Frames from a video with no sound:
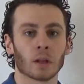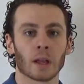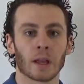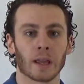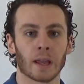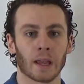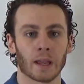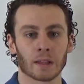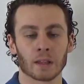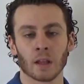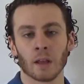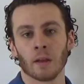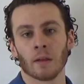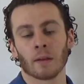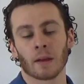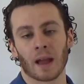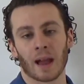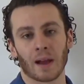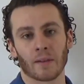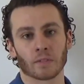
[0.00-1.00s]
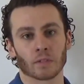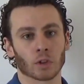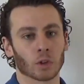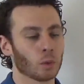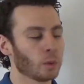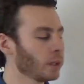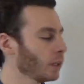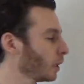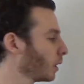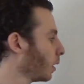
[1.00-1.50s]
And after a
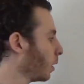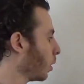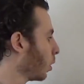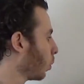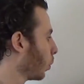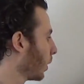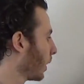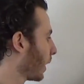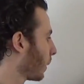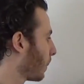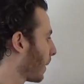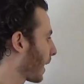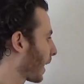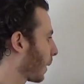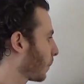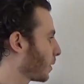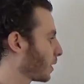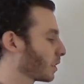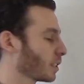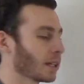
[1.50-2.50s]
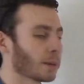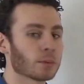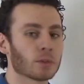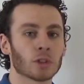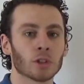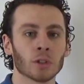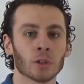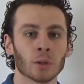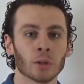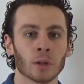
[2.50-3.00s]
week, we get back up to step
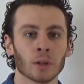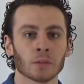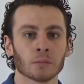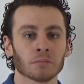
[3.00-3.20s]
2,